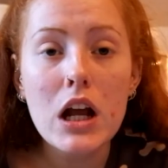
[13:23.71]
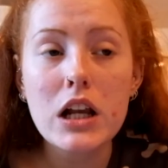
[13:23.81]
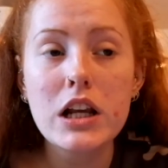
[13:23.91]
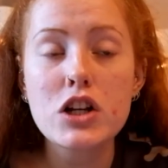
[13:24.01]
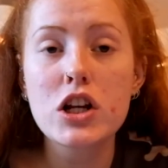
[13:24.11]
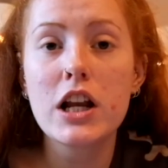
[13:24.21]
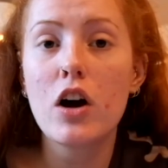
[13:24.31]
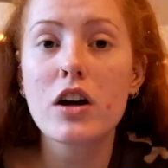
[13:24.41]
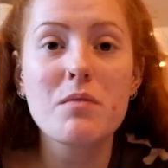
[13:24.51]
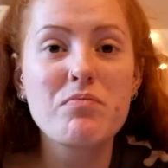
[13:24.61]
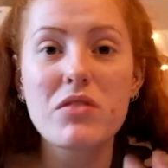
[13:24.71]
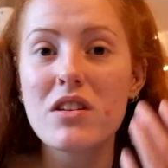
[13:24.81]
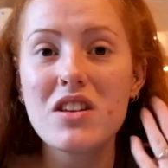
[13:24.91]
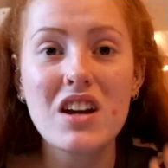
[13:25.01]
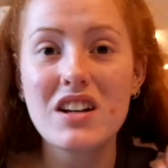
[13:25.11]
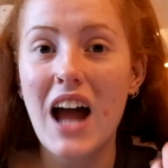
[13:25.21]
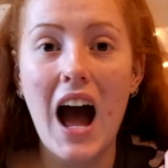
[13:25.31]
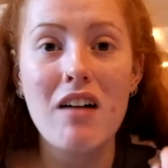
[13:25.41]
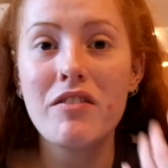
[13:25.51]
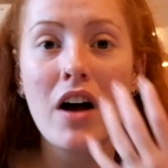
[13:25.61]
Literally, like, you could
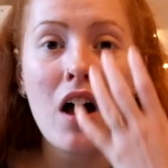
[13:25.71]
have